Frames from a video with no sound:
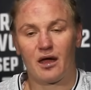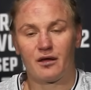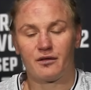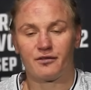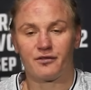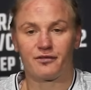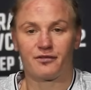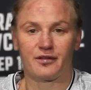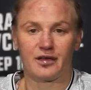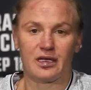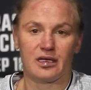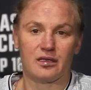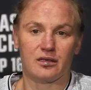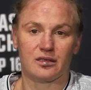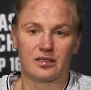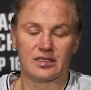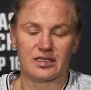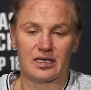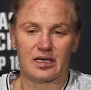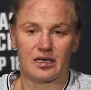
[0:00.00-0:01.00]

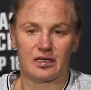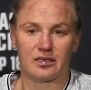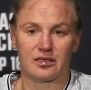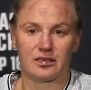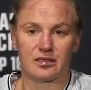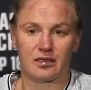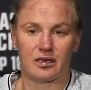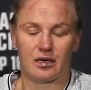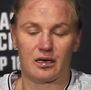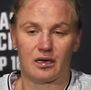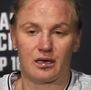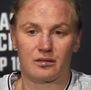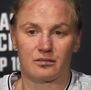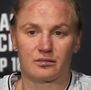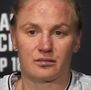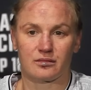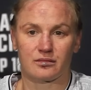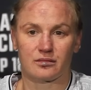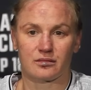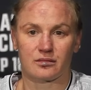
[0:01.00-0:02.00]
feel that
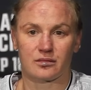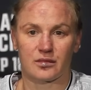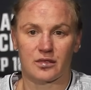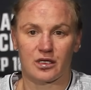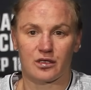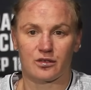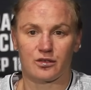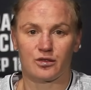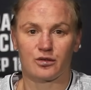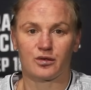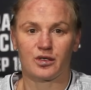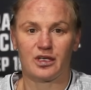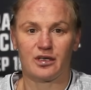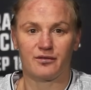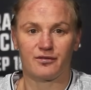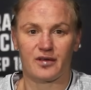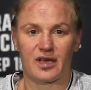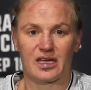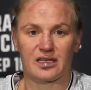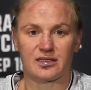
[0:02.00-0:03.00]
to
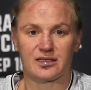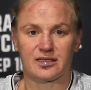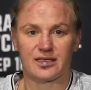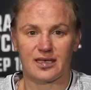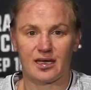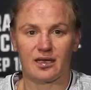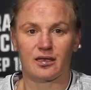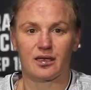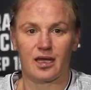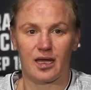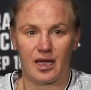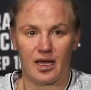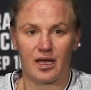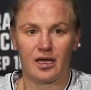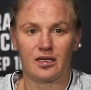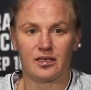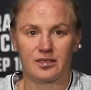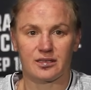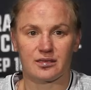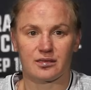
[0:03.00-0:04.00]
give a
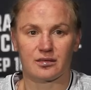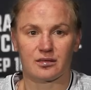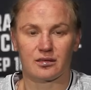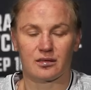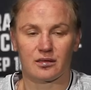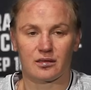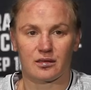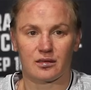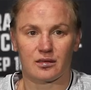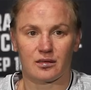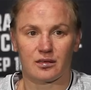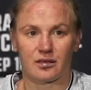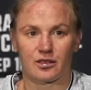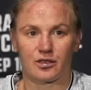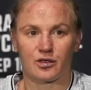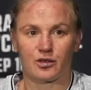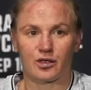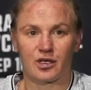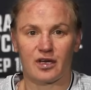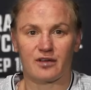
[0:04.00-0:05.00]
10-8,
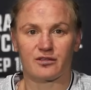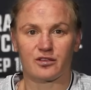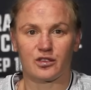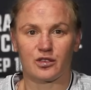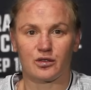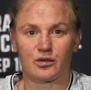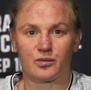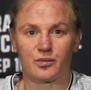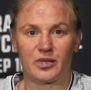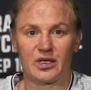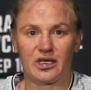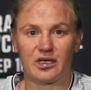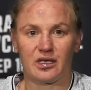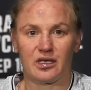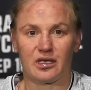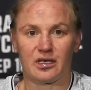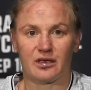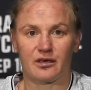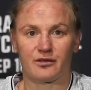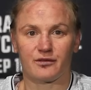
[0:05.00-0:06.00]
you have to
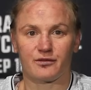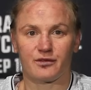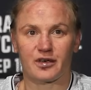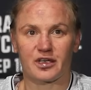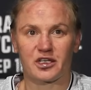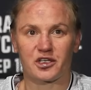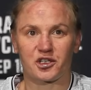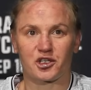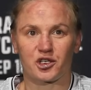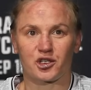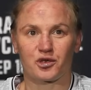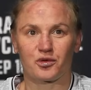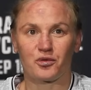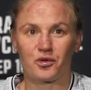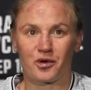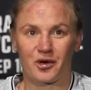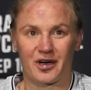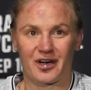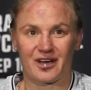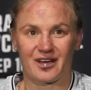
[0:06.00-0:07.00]
be very
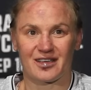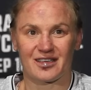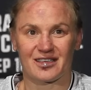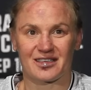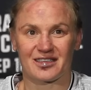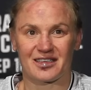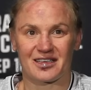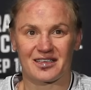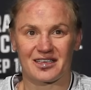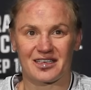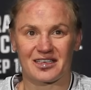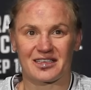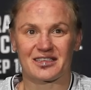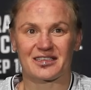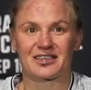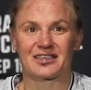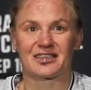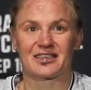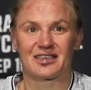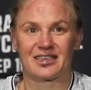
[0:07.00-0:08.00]
sure that
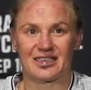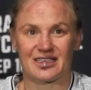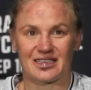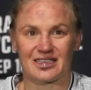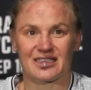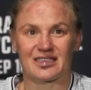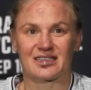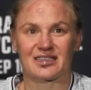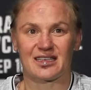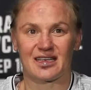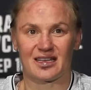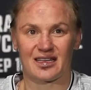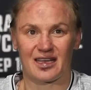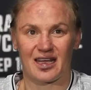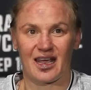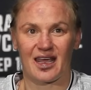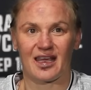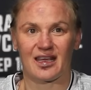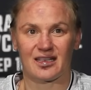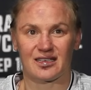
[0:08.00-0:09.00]
it is
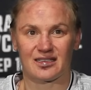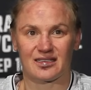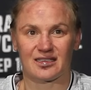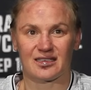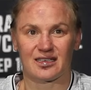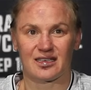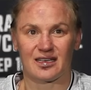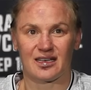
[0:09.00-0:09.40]
10-8.